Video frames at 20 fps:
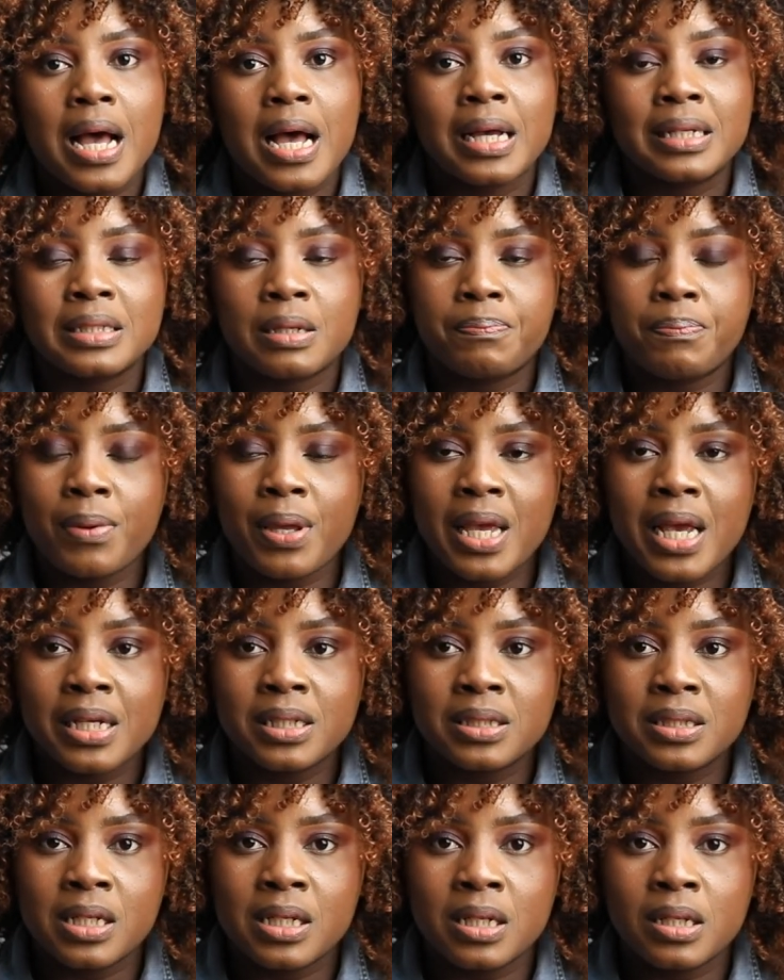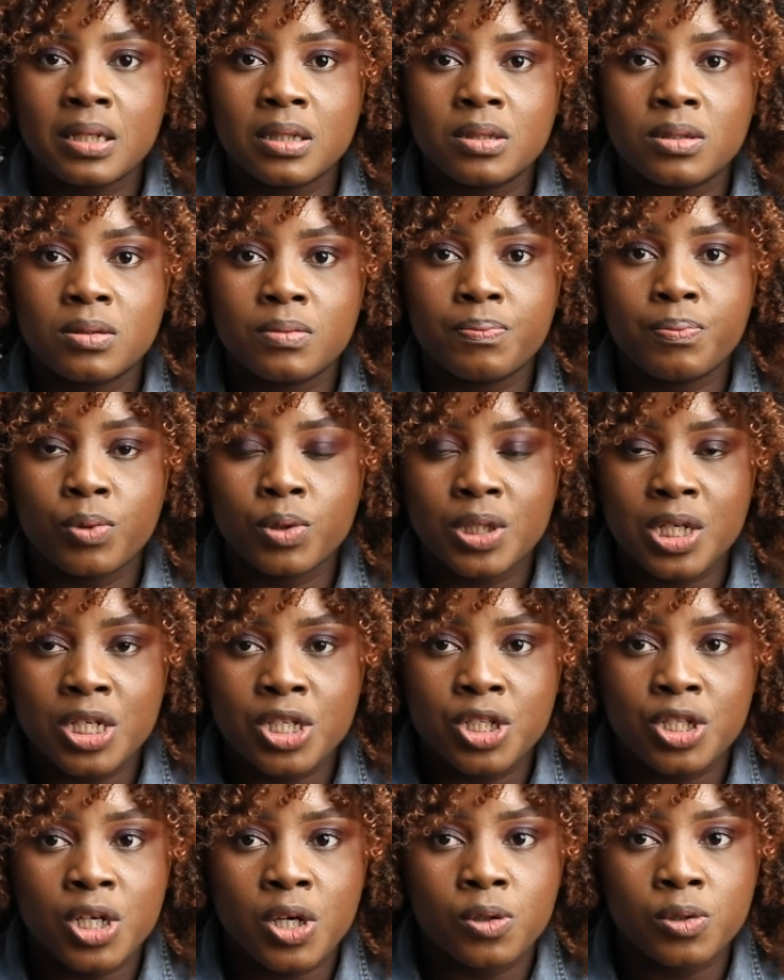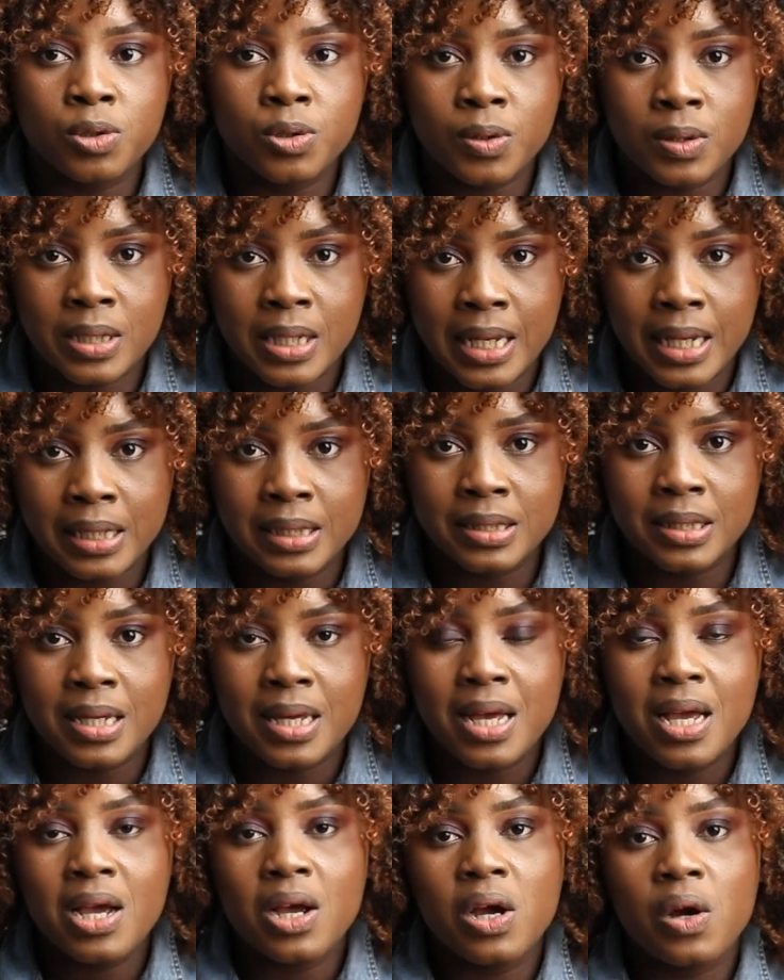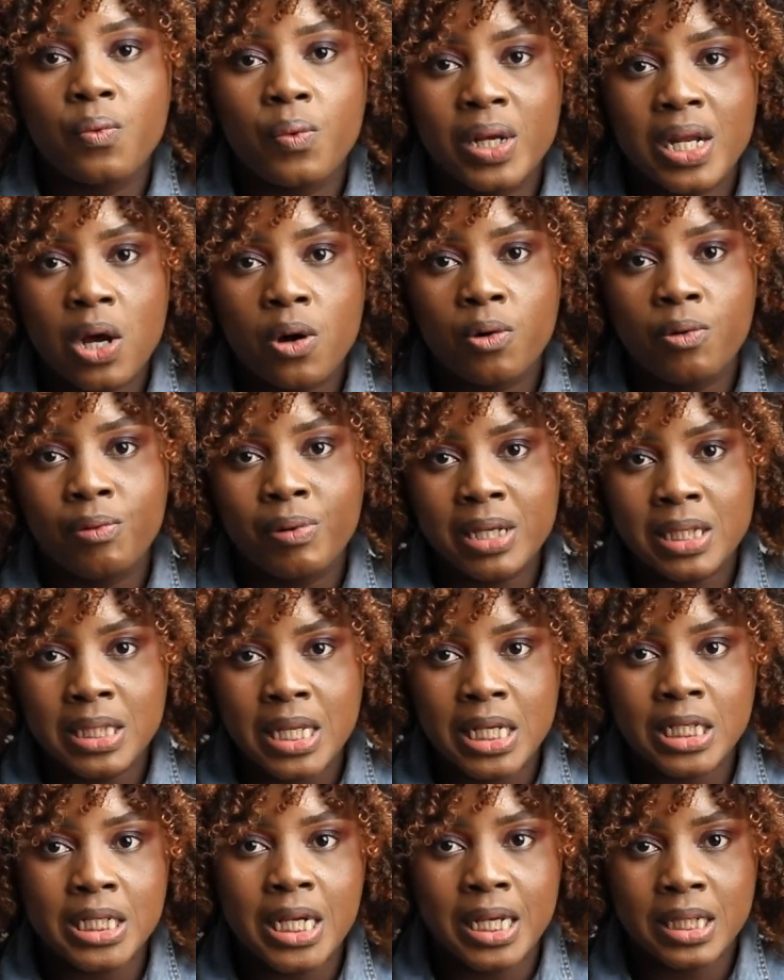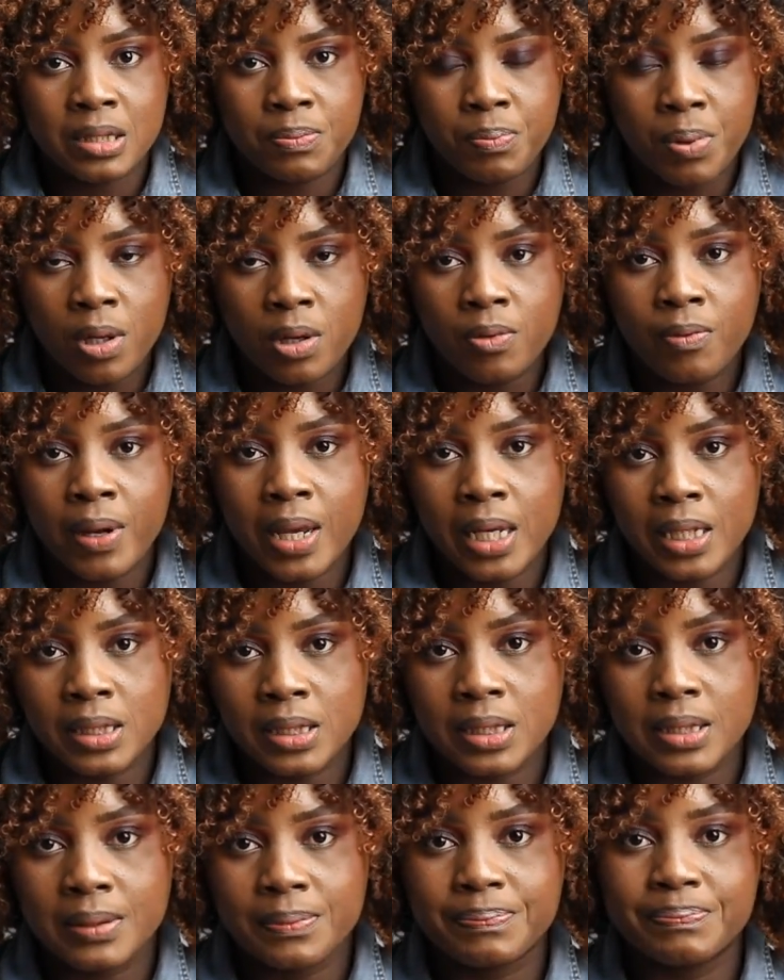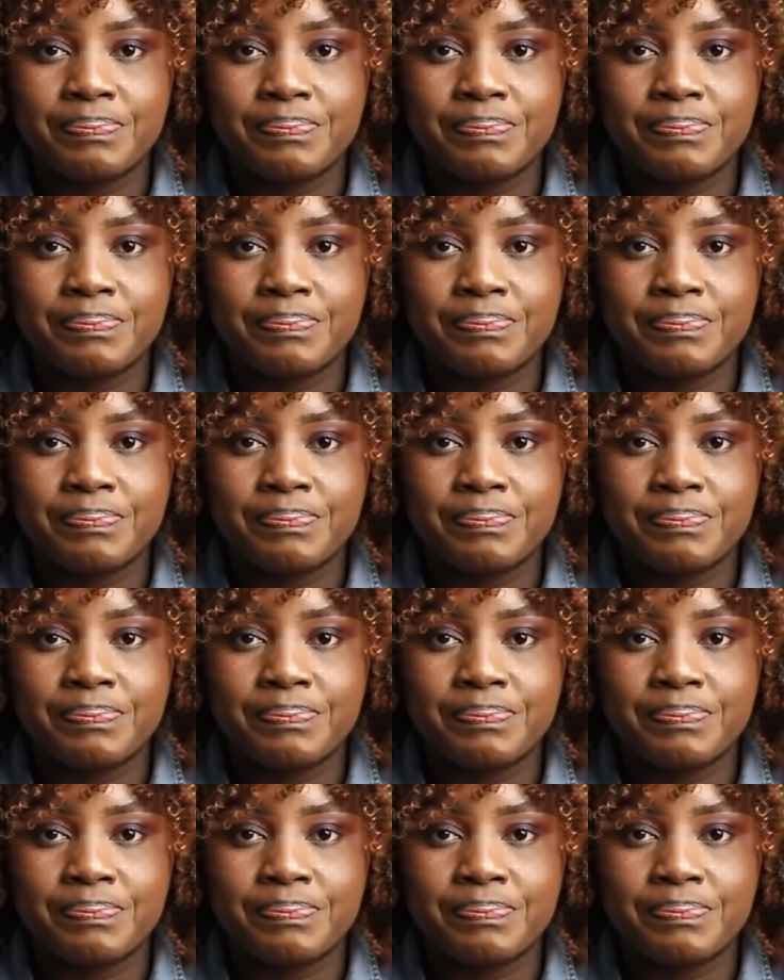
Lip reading: as a PhD potential student without research experience.